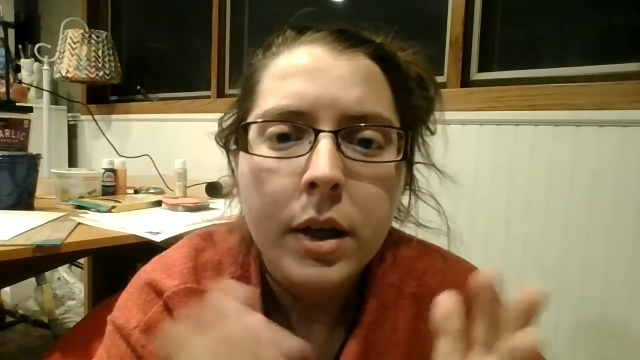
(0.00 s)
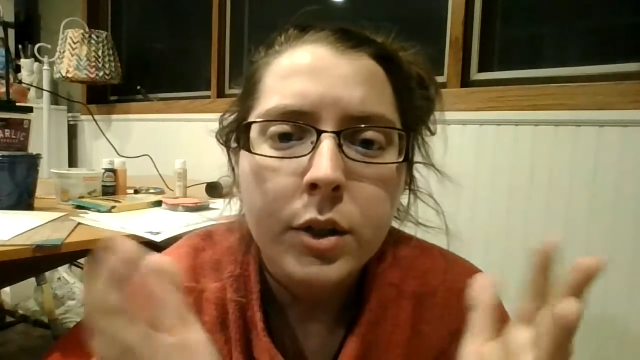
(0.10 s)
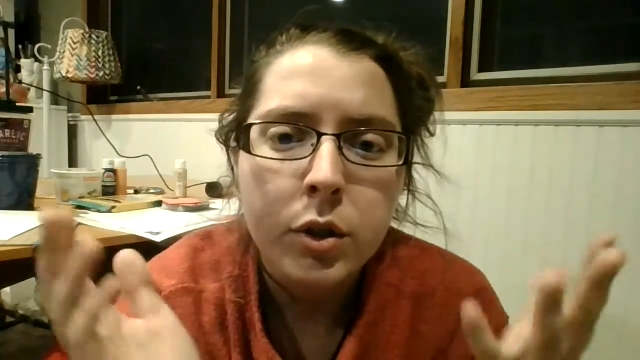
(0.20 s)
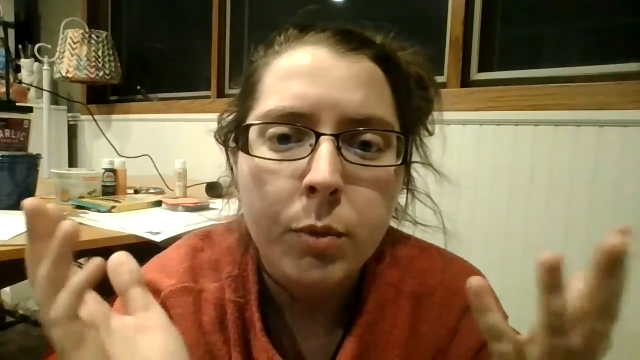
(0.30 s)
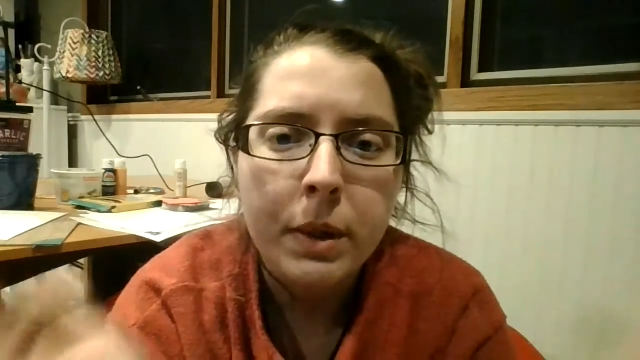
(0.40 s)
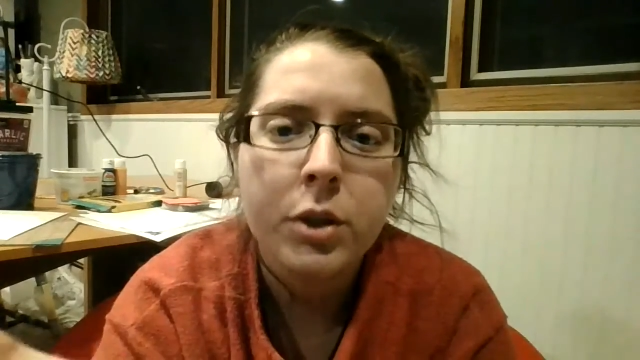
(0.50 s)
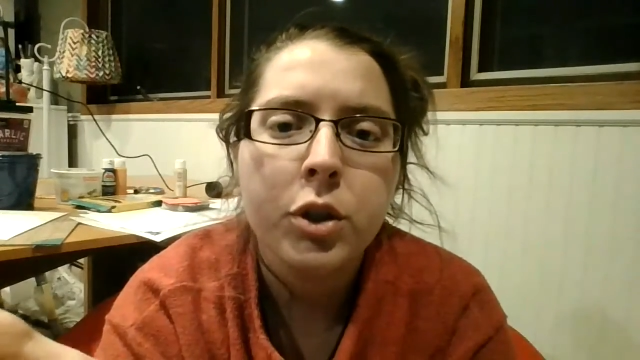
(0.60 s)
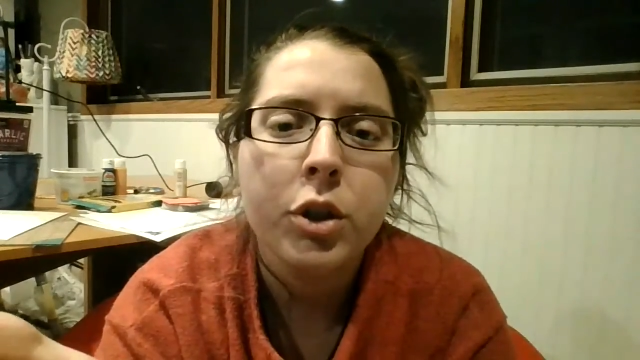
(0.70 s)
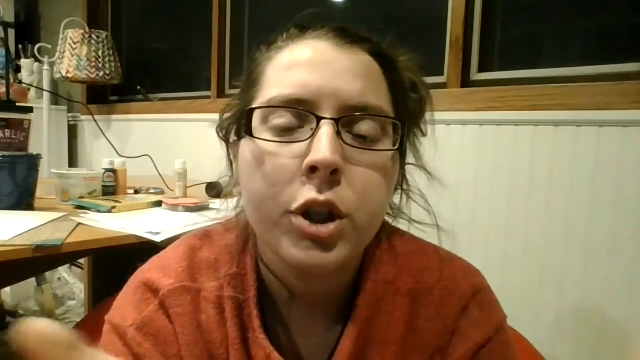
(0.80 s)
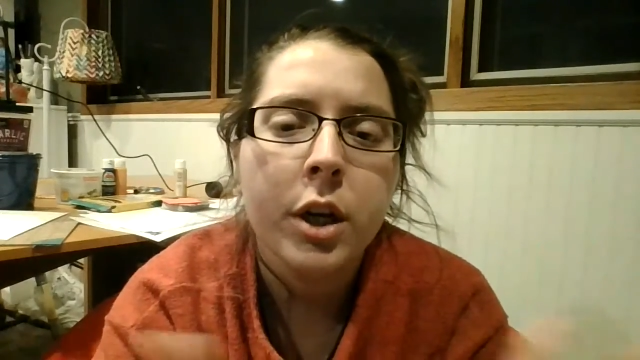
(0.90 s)
So make sure
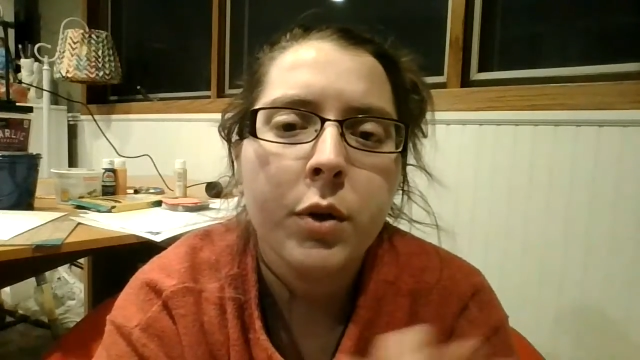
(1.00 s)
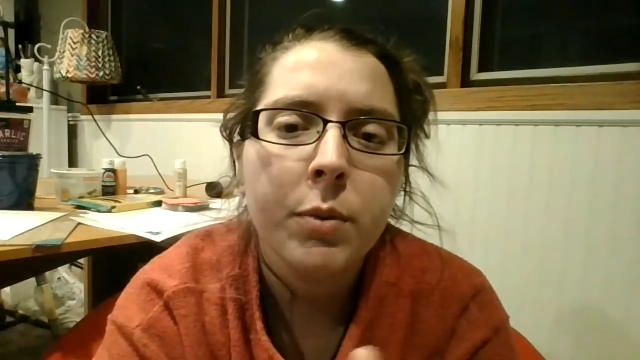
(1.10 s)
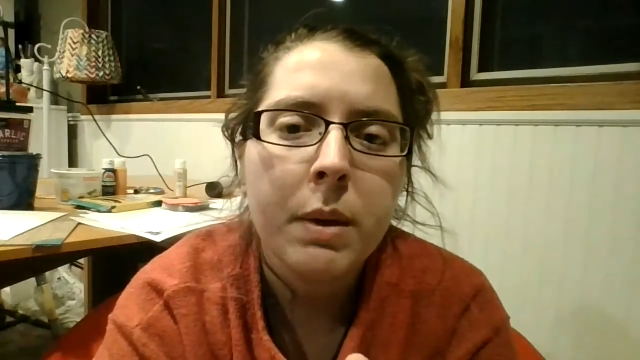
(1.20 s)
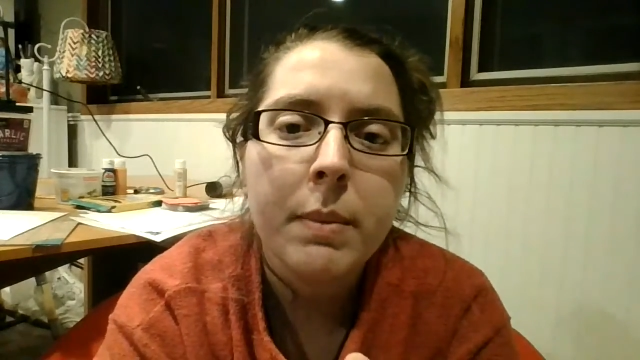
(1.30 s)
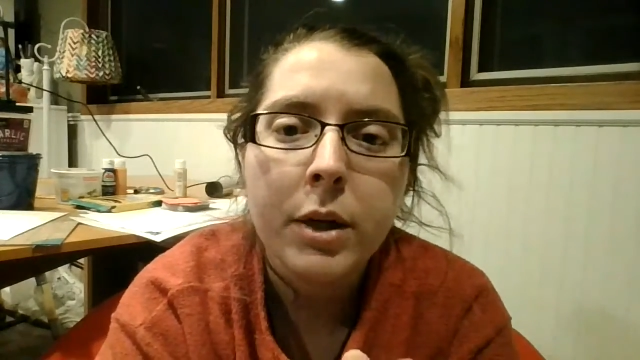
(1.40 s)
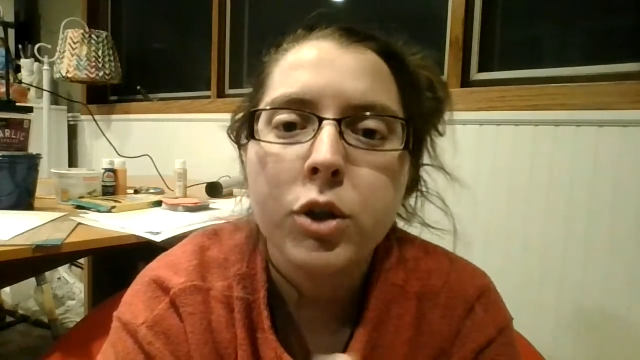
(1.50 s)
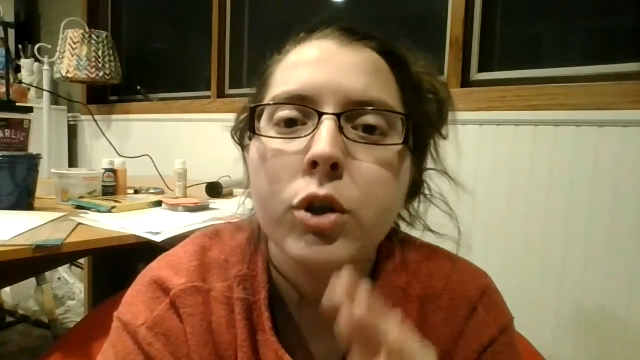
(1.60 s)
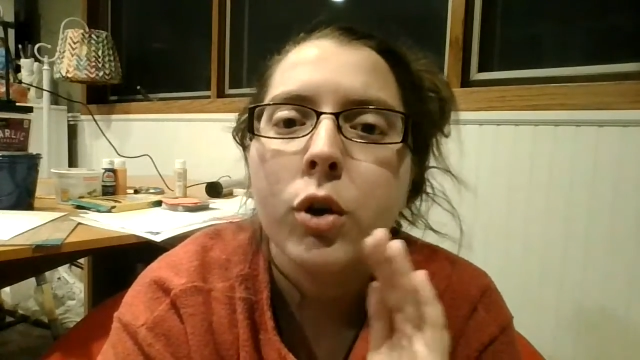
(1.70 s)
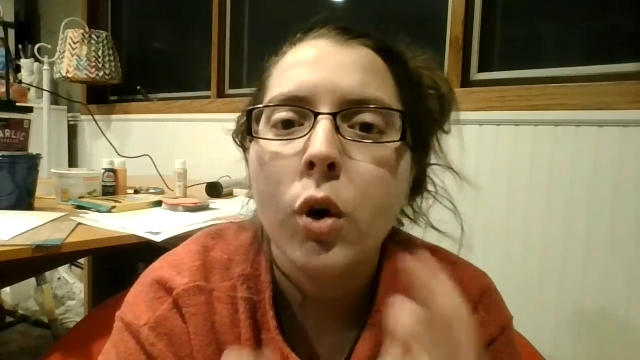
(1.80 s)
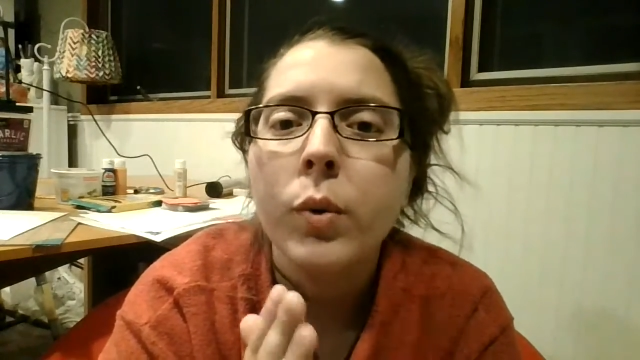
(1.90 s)
you check with me. Make sure
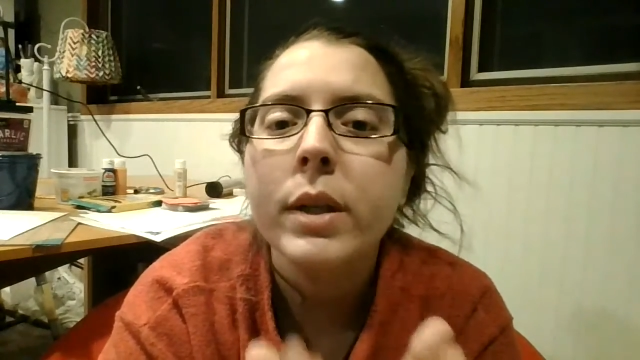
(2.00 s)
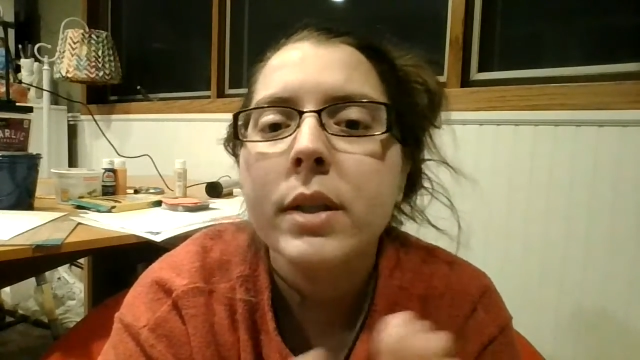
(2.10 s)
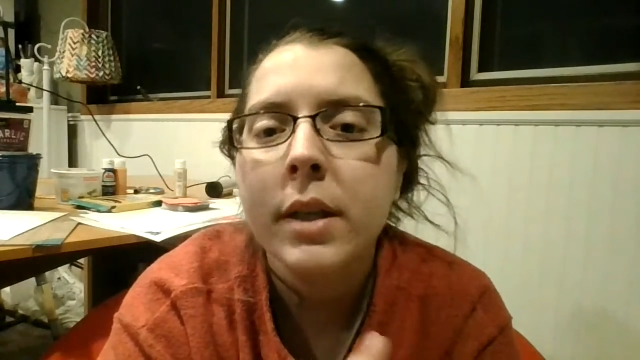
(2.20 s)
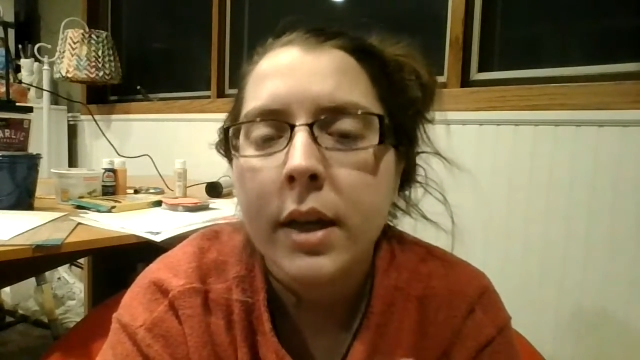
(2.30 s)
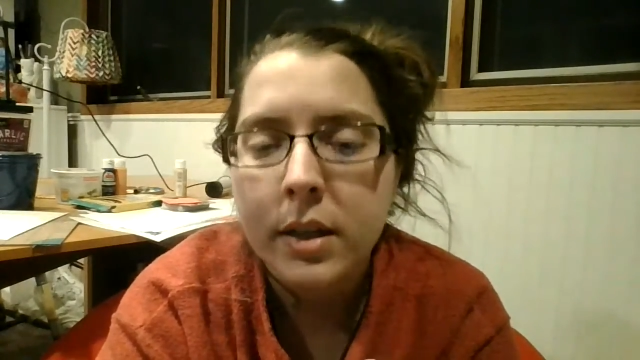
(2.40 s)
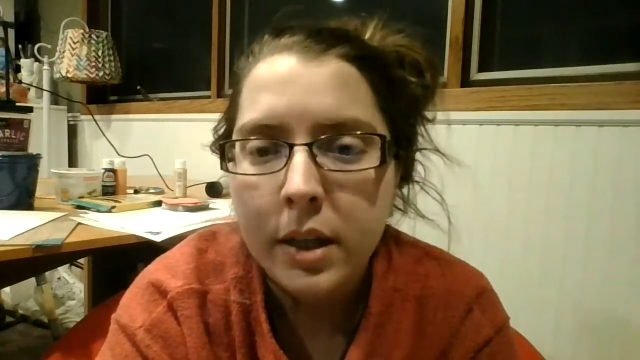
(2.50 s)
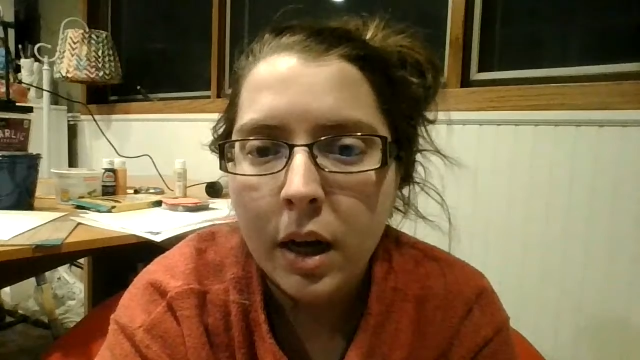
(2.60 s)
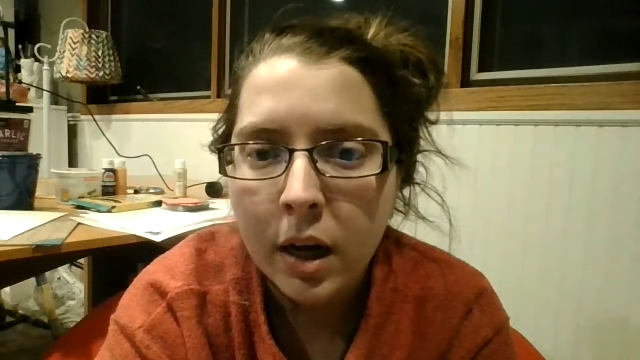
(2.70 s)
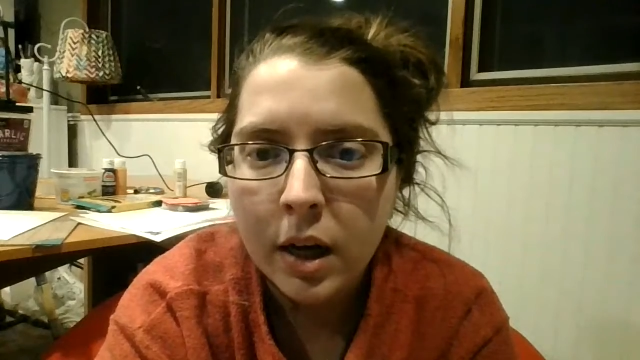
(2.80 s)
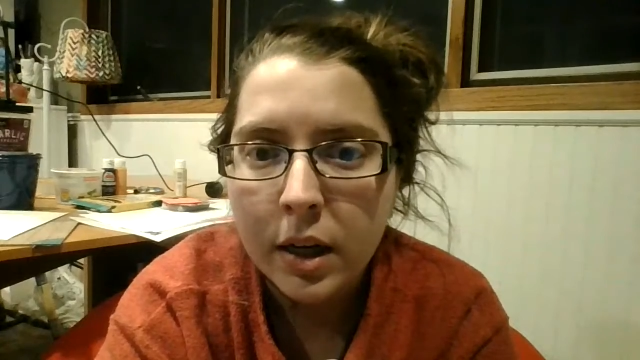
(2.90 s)
you're always connecting
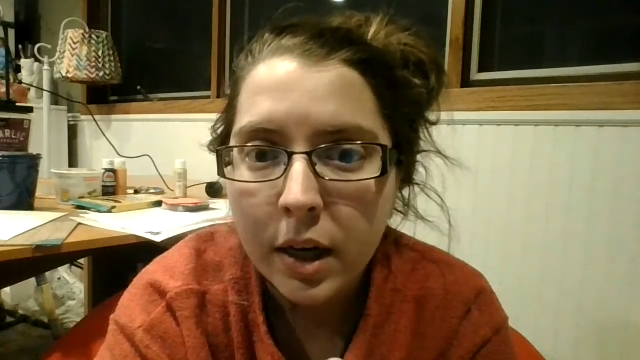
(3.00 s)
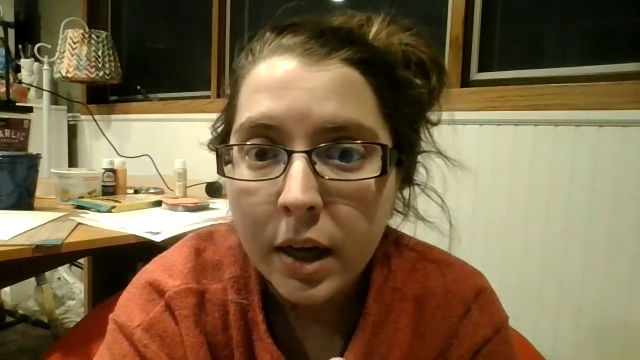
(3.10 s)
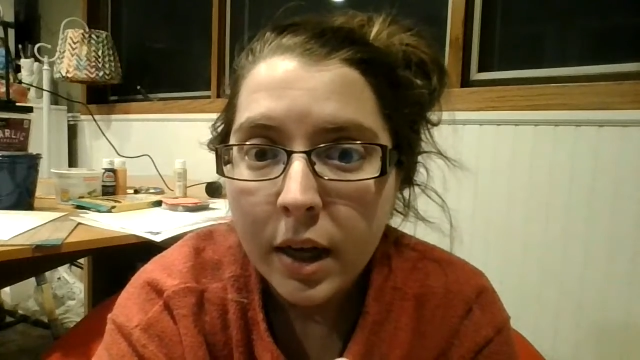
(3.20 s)
on